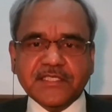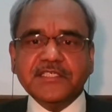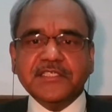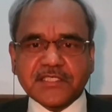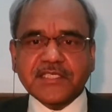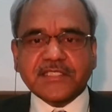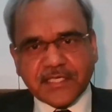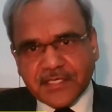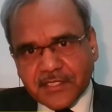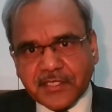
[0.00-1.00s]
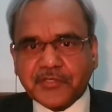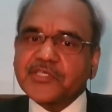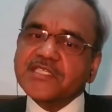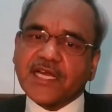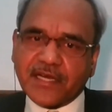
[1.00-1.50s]
teachers, etc. that you
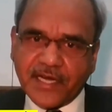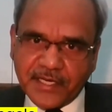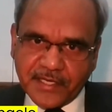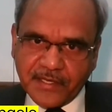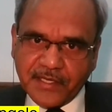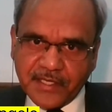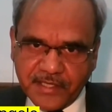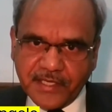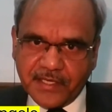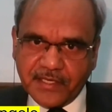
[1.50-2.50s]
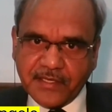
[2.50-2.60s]
start writing there.